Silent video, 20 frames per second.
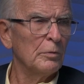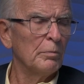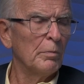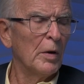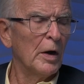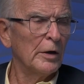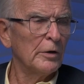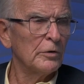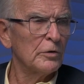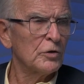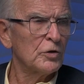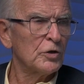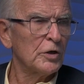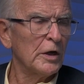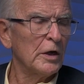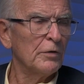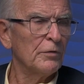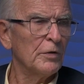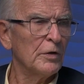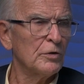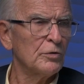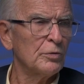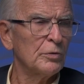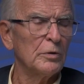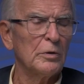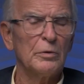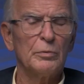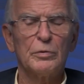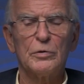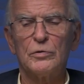modern state of
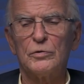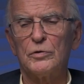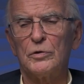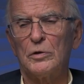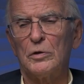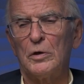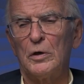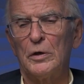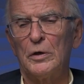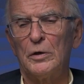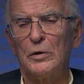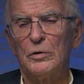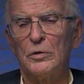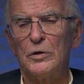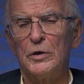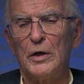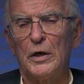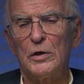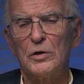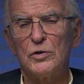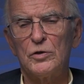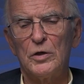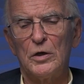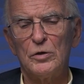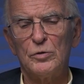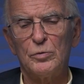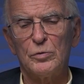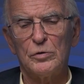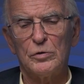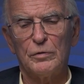Israel was declared. The United
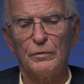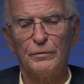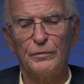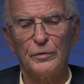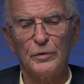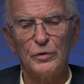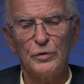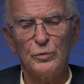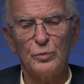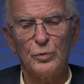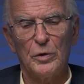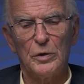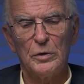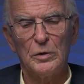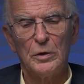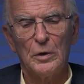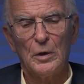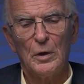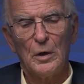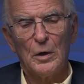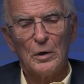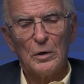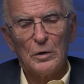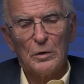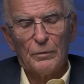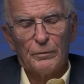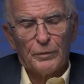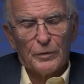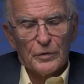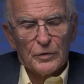States was the first
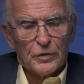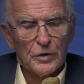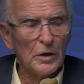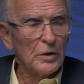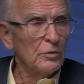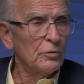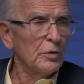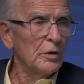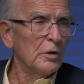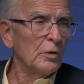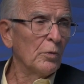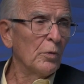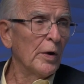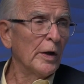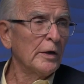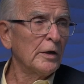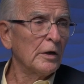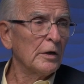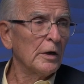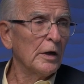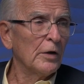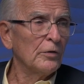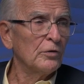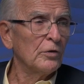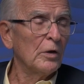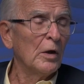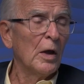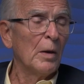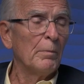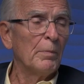country to recognize
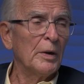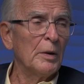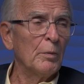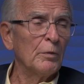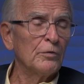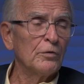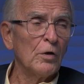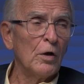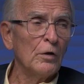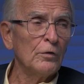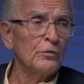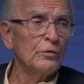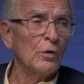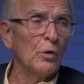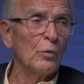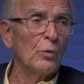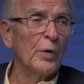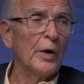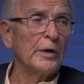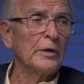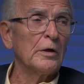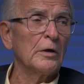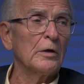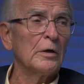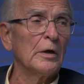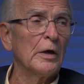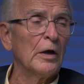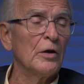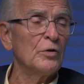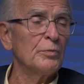it, but it was also
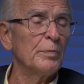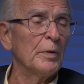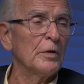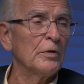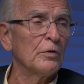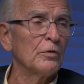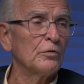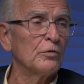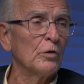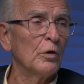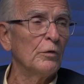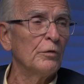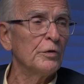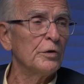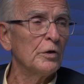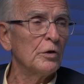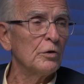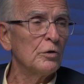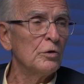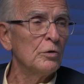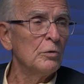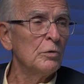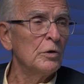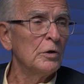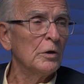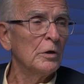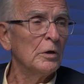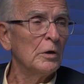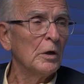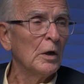recognized by the Soviet
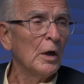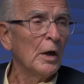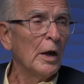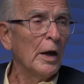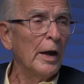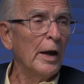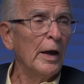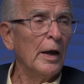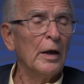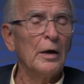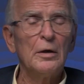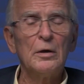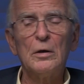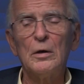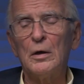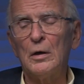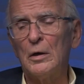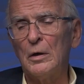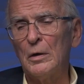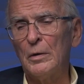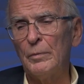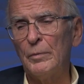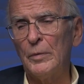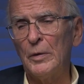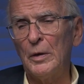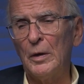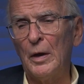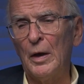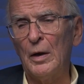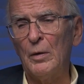Union, and
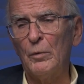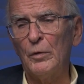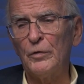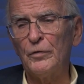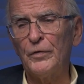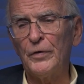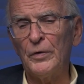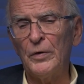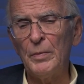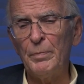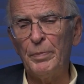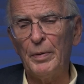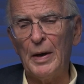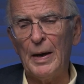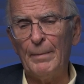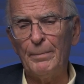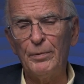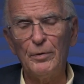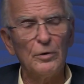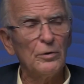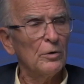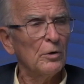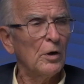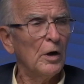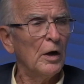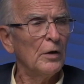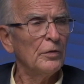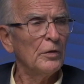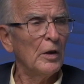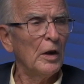it was very
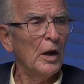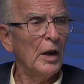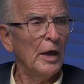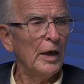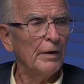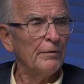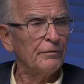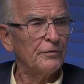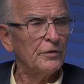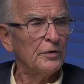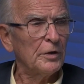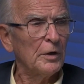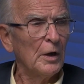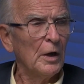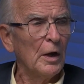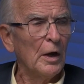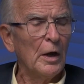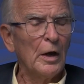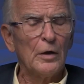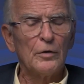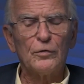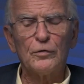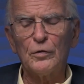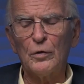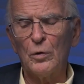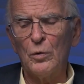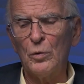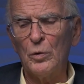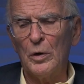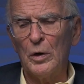popular on the left.
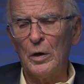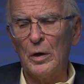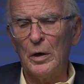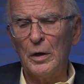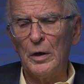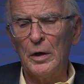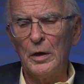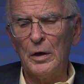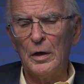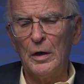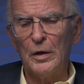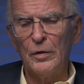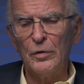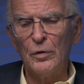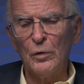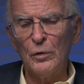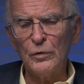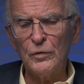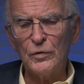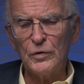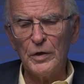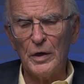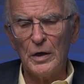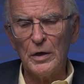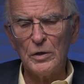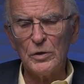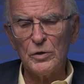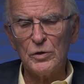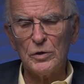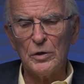So in those
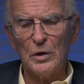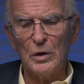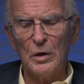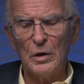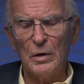days,